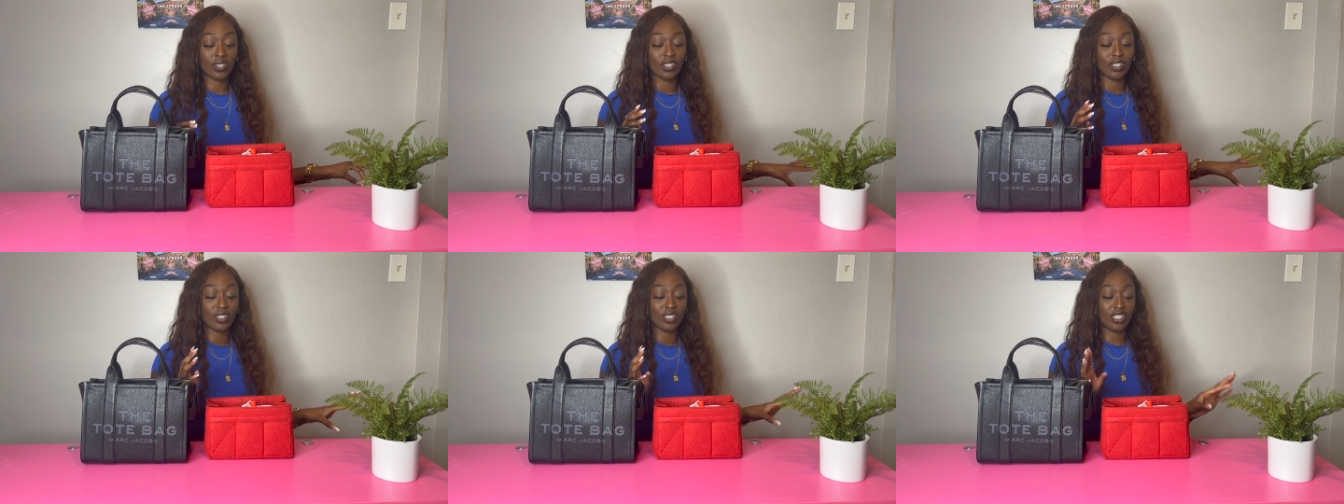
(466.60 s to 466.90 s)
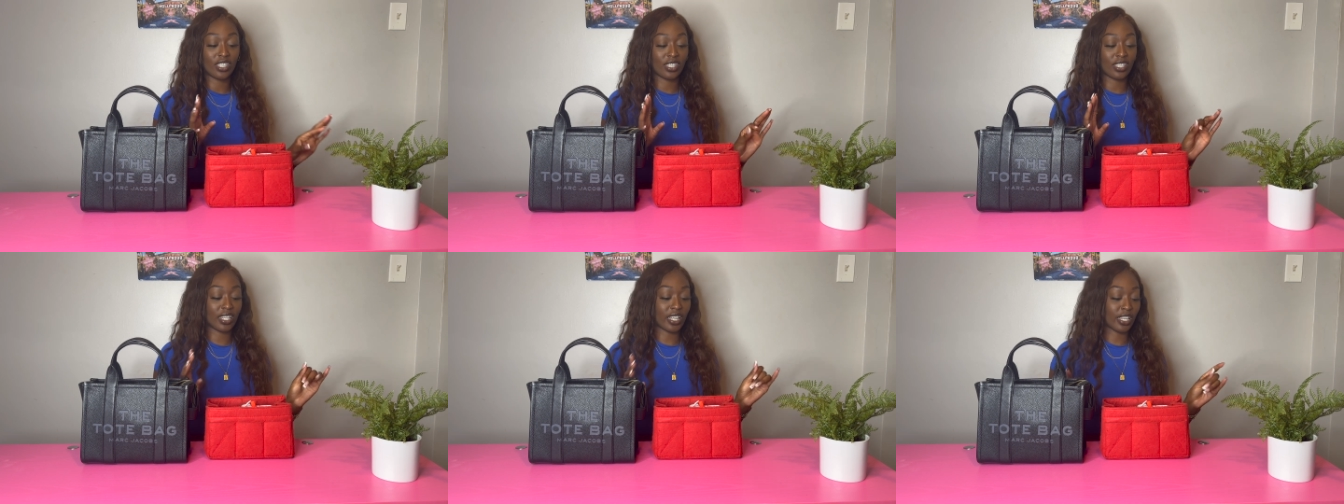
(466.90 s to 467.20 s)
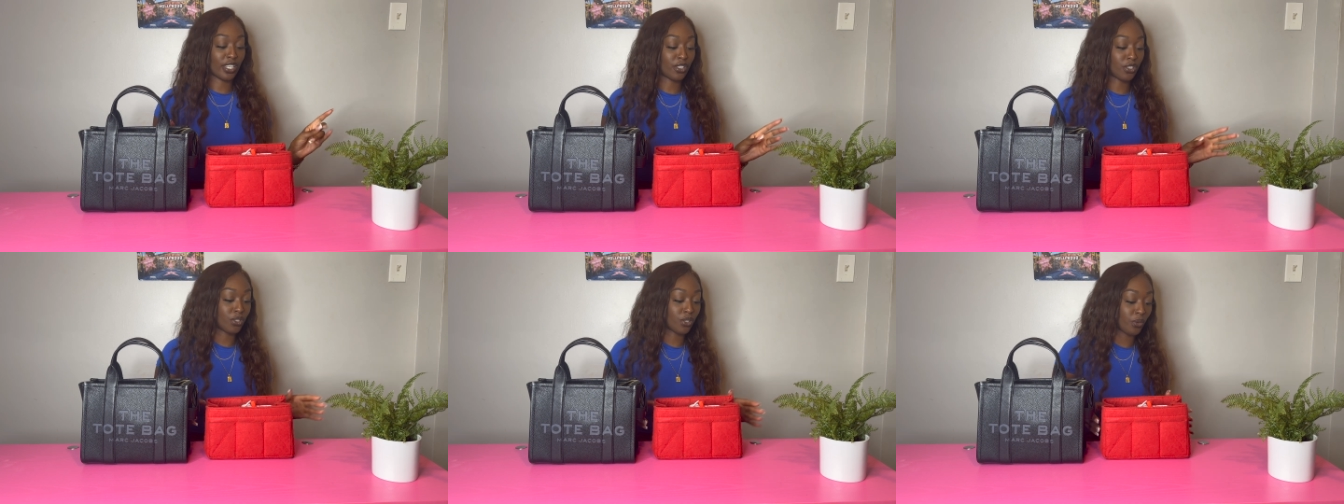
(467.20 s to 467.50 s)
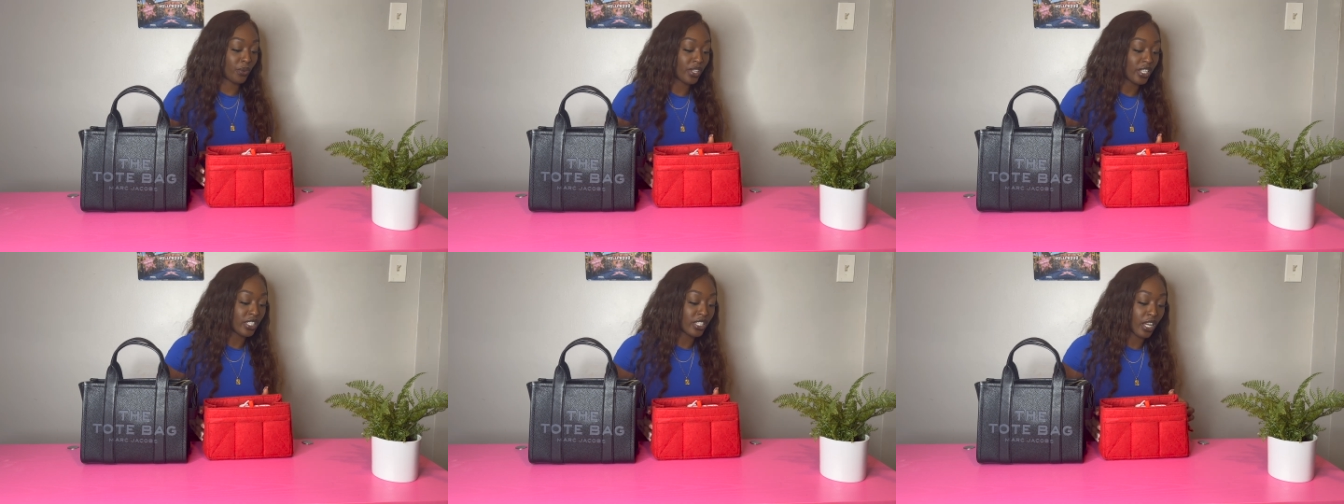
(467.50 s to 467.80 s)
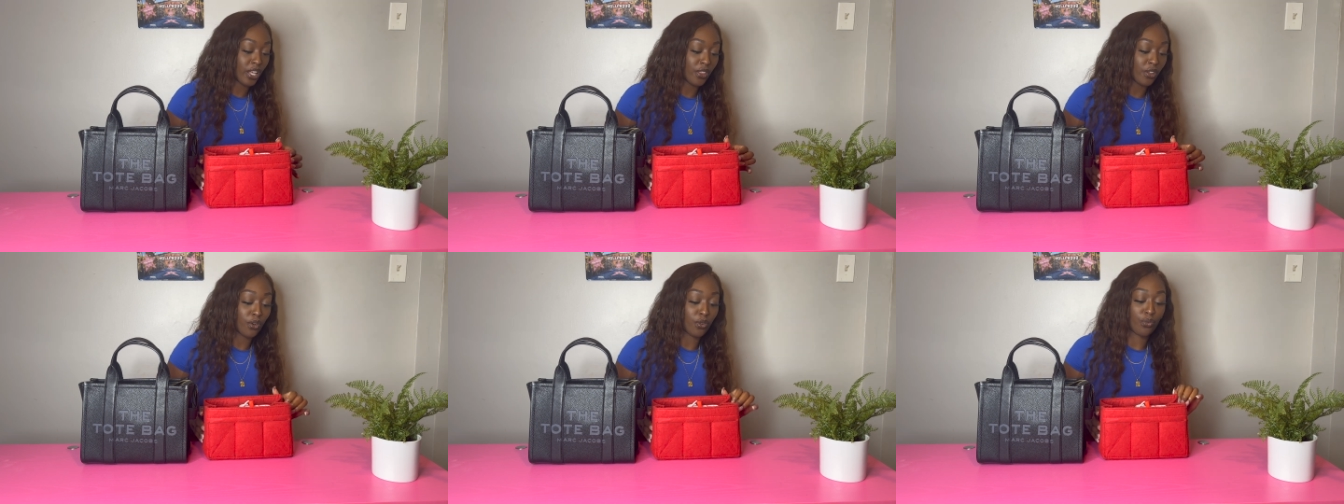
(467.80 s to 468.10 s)
just like suit each
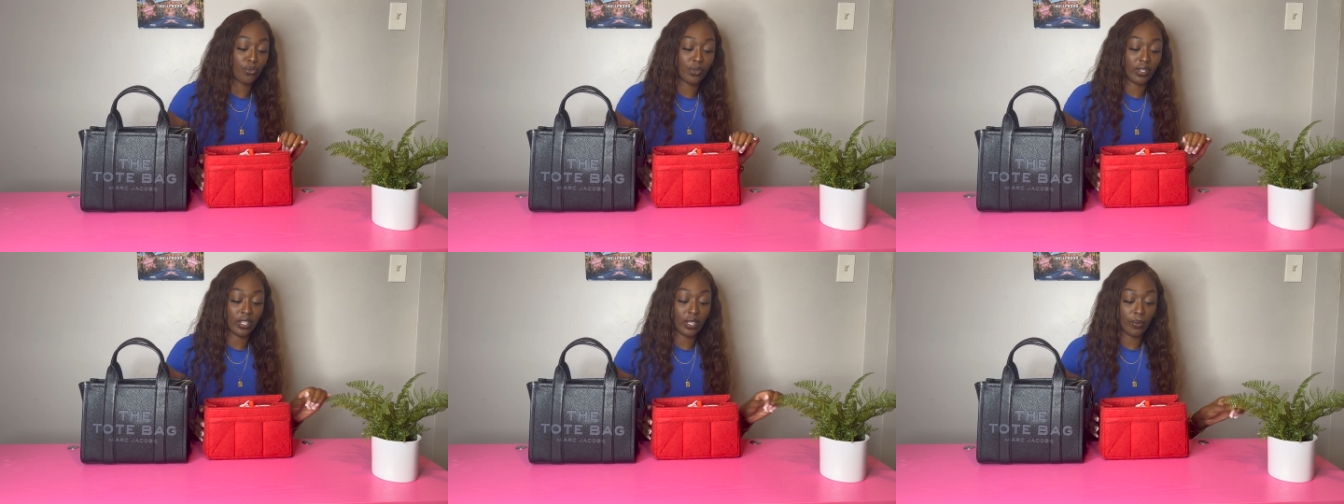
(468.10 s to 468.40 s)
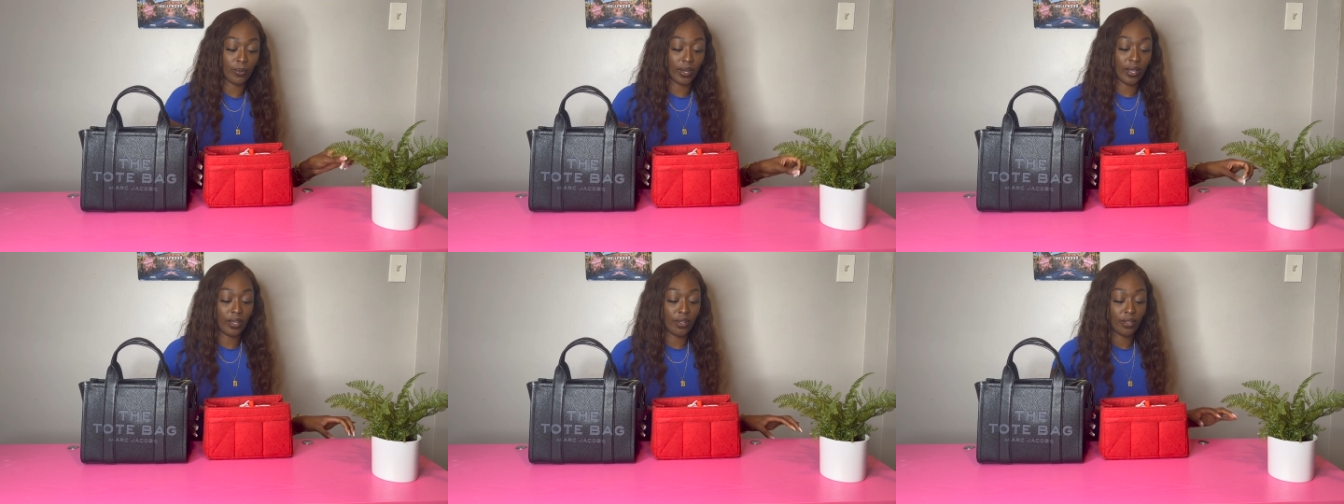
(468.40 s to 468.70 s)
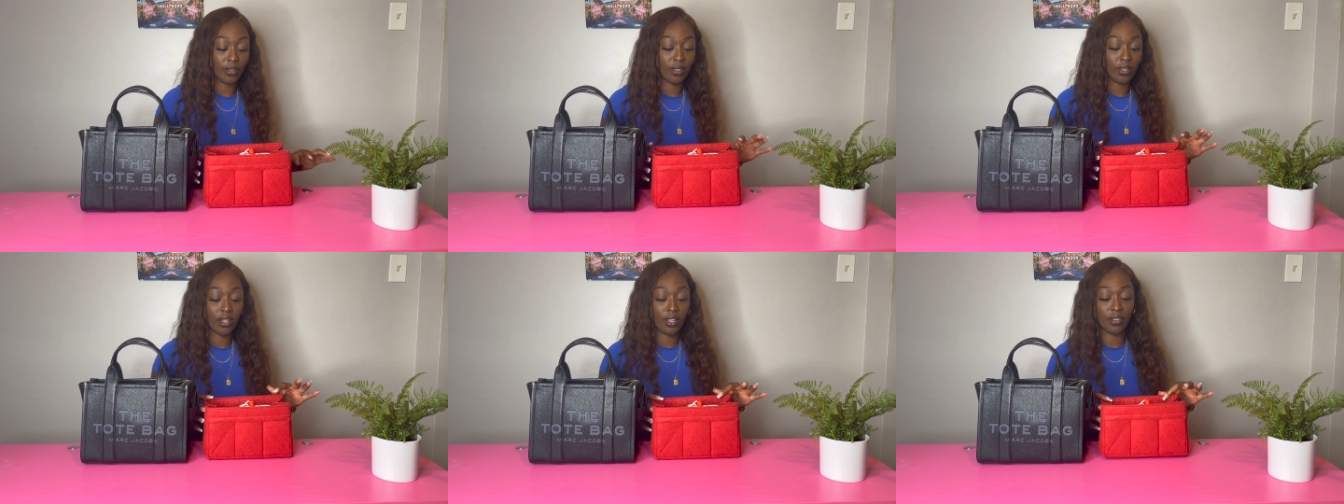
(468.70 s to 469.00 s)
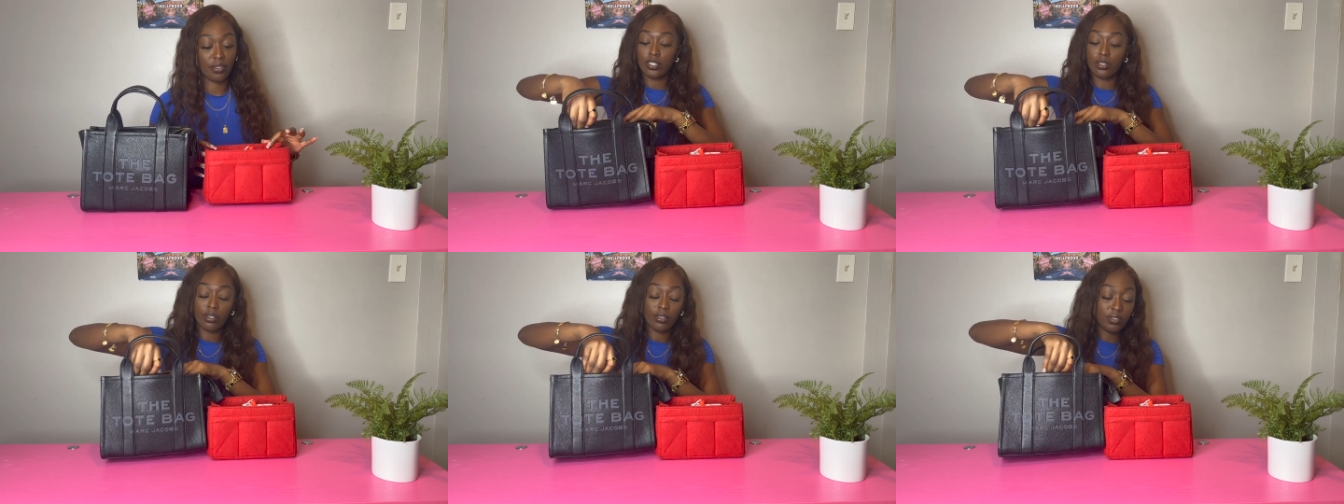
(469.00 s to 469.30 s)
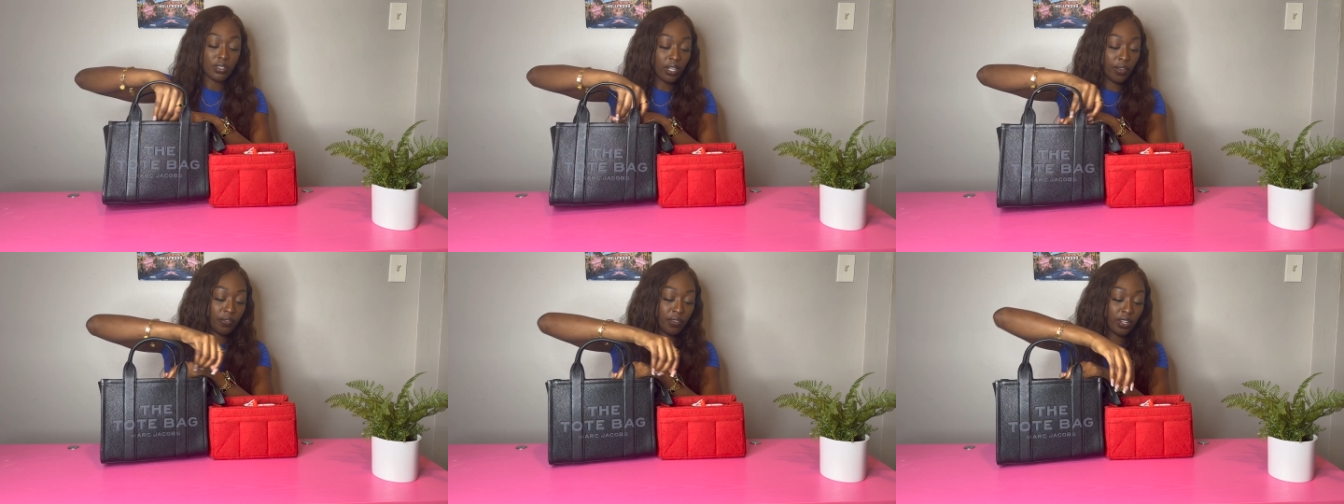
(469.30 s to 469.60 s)
other really well. I do have
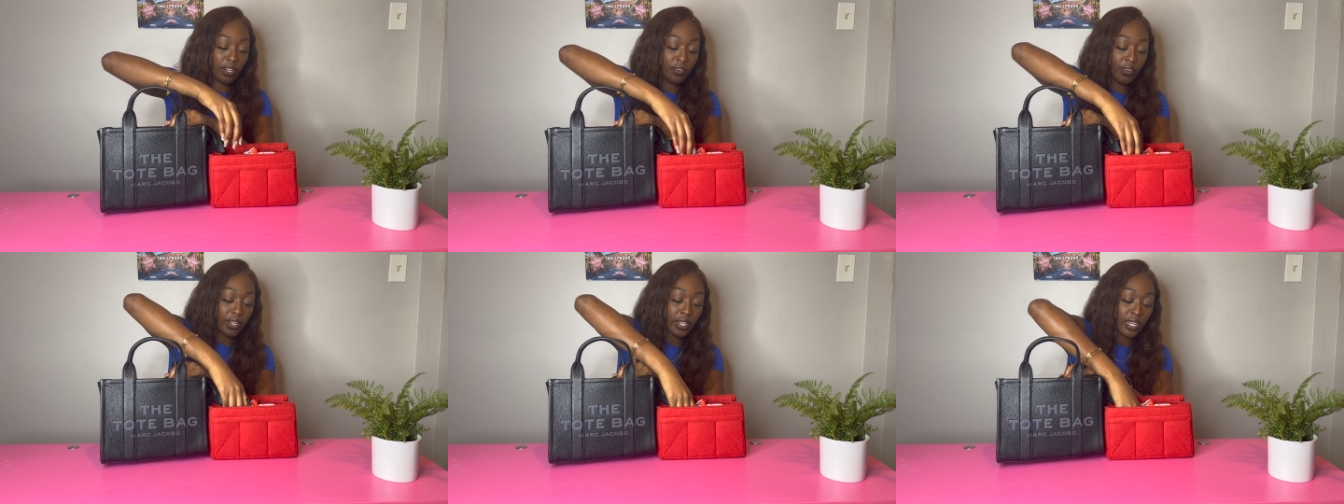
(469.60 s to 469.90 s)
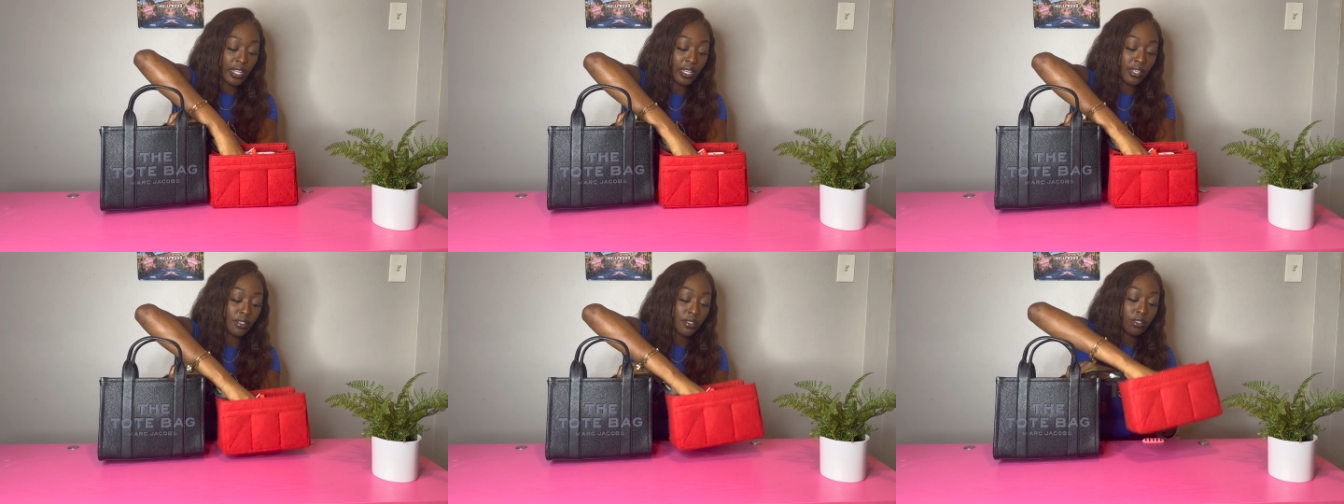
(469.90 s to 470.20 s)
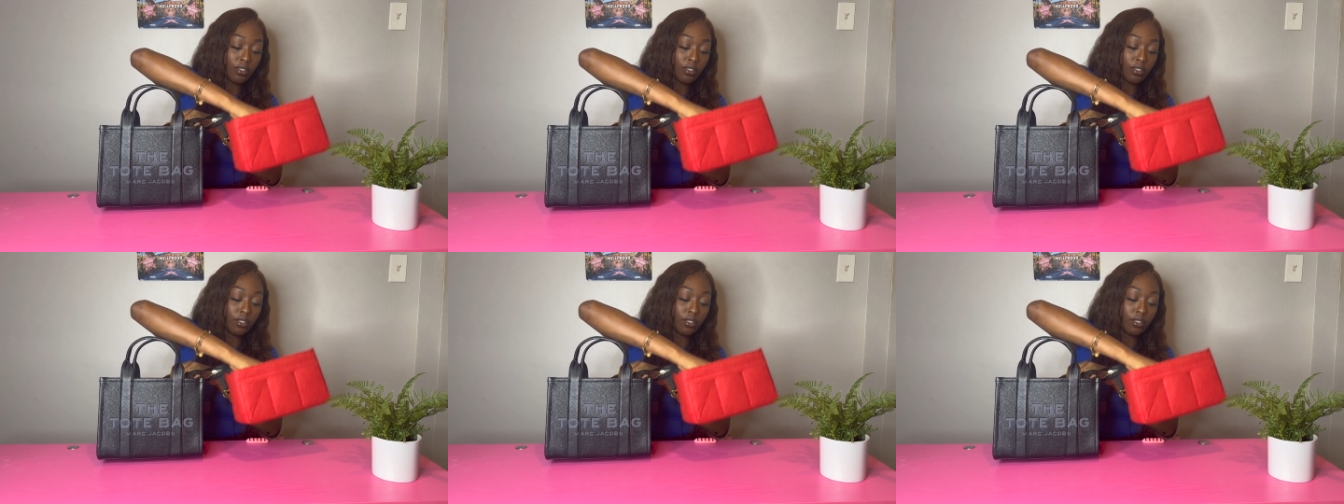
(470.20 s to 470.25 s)
stuff in here right now,